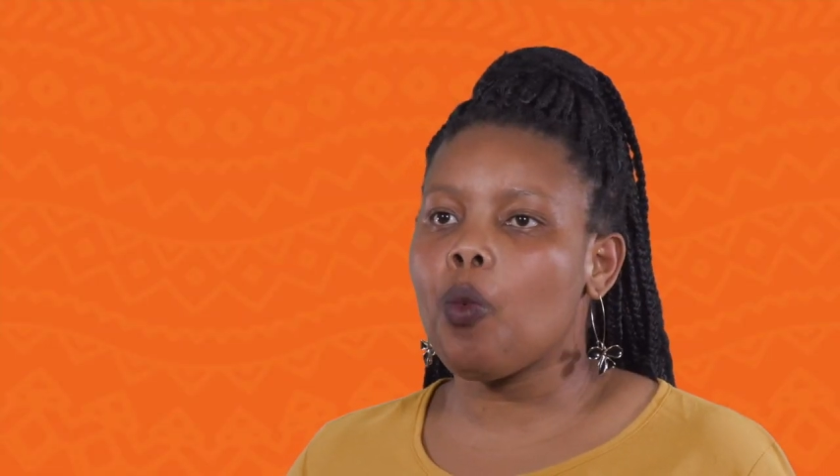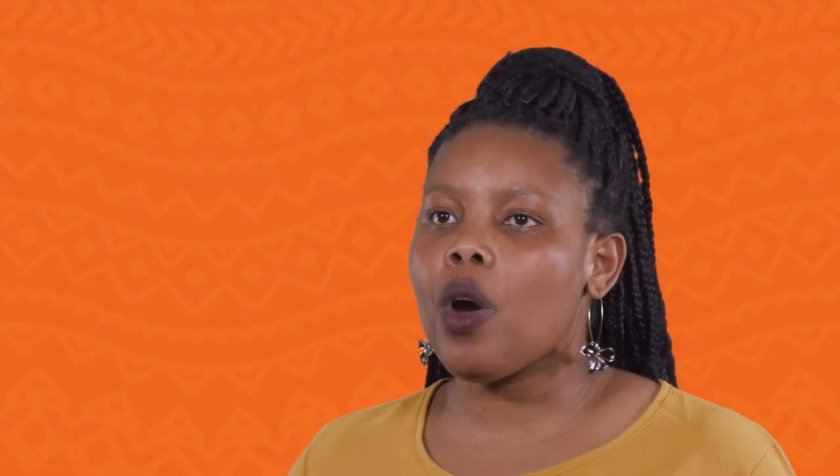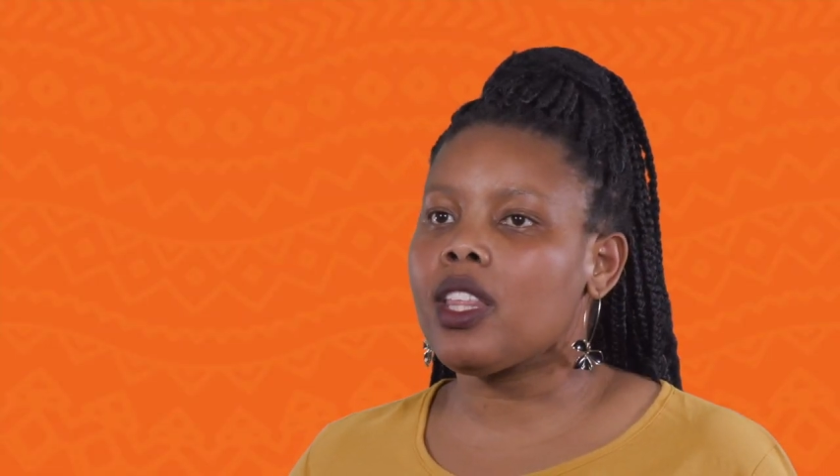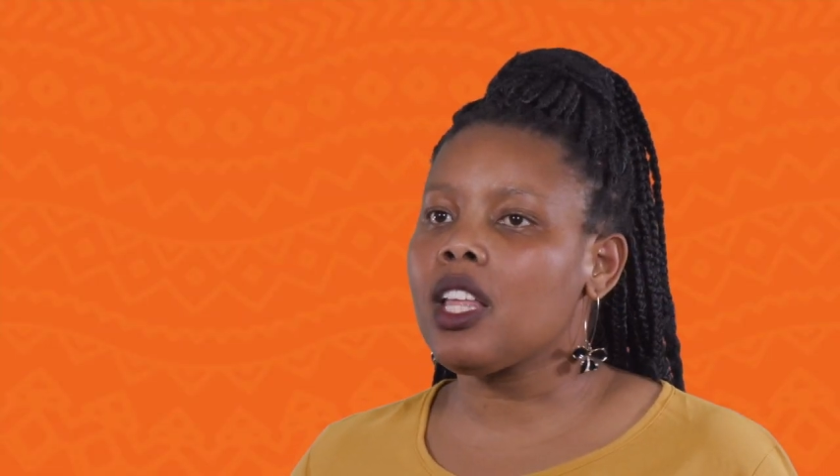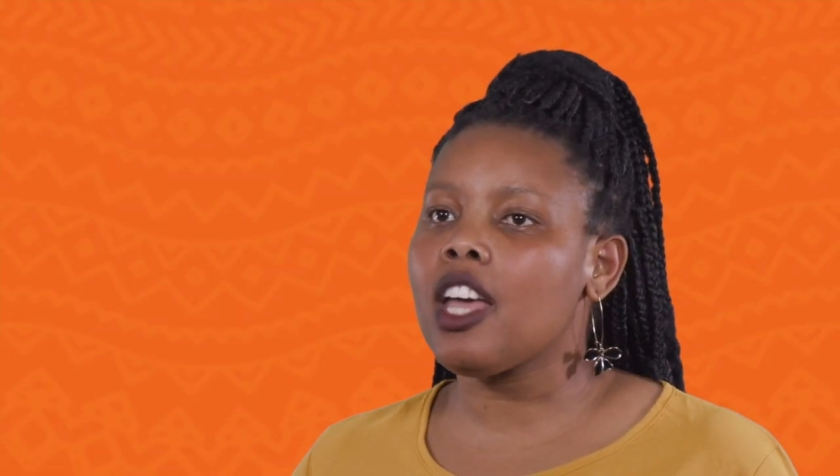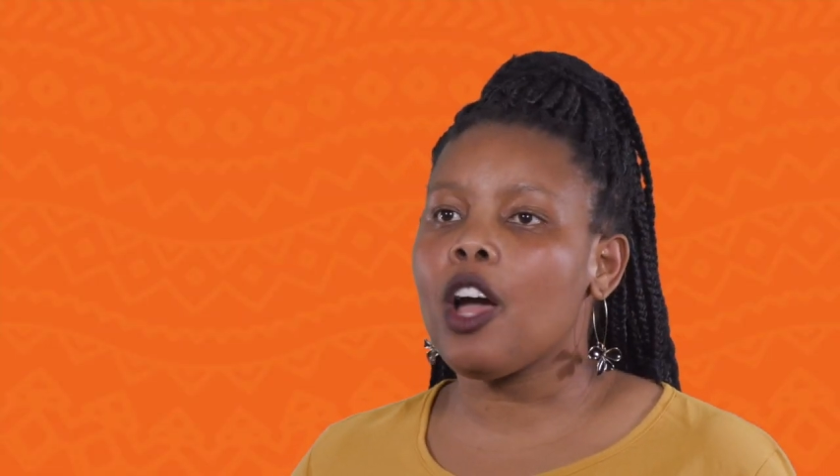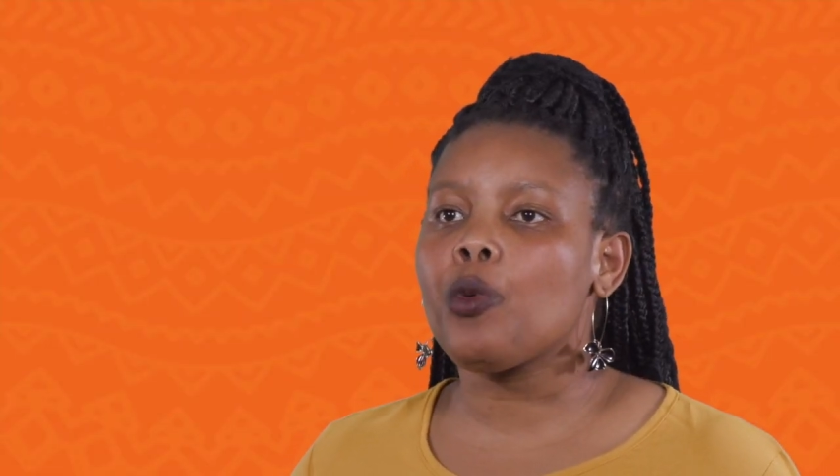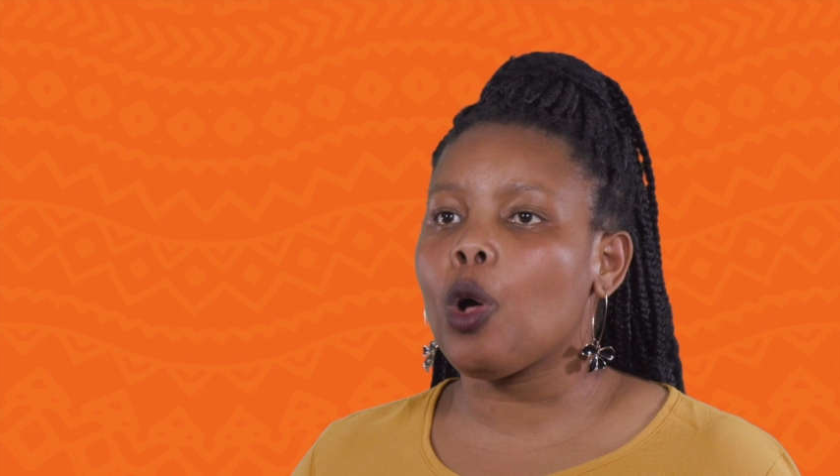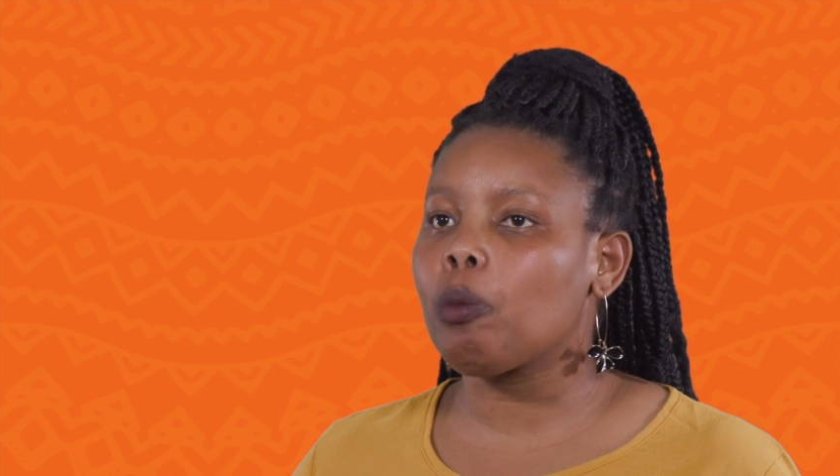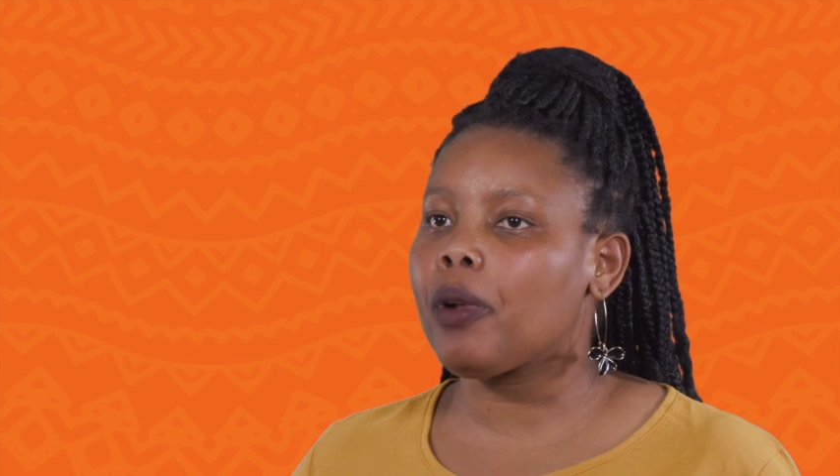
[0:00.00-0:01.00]
whether they are
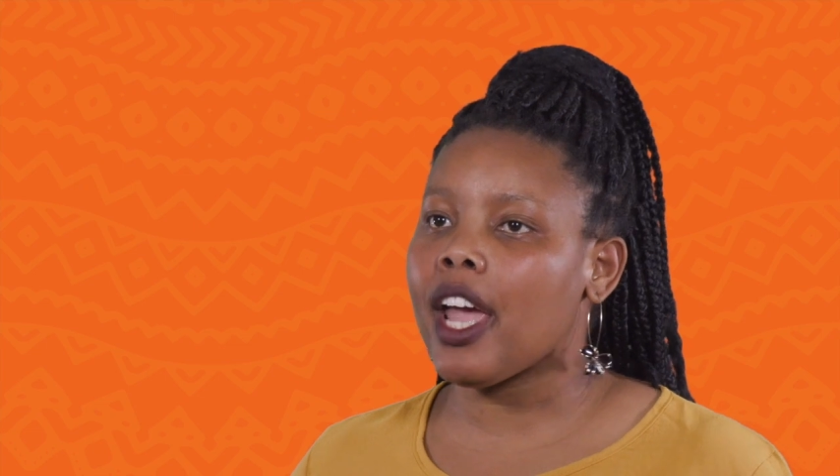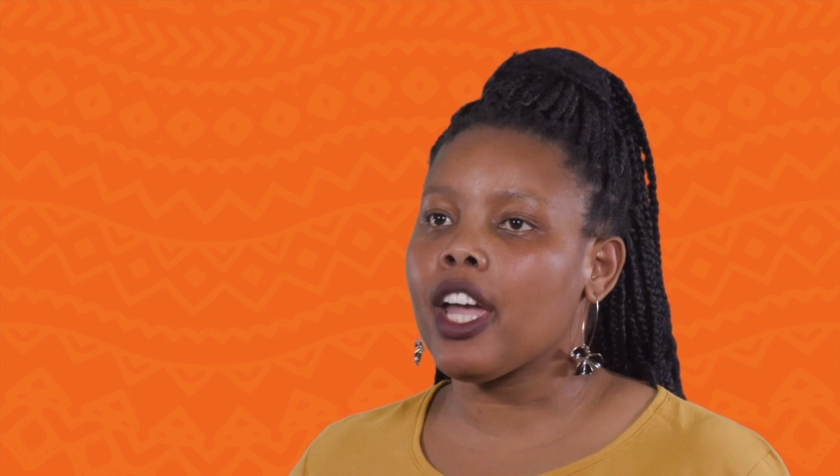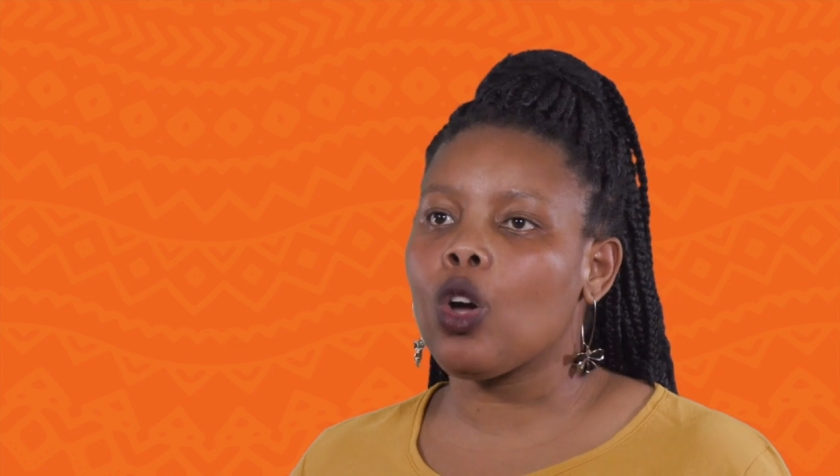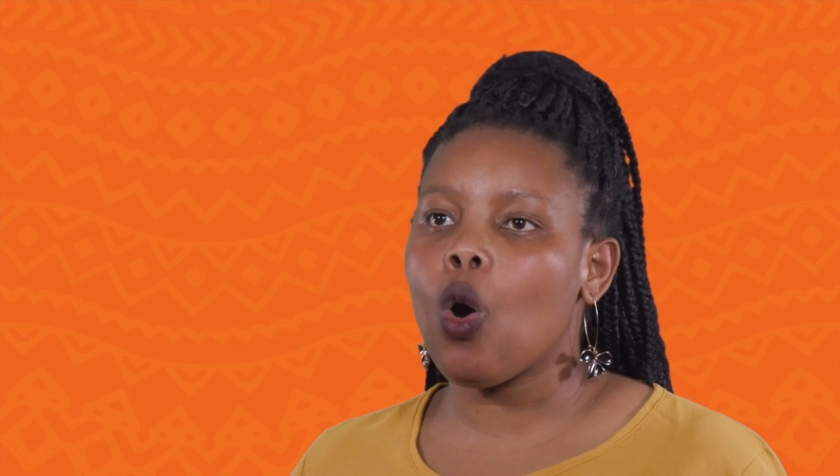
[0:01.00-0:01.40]
role-playing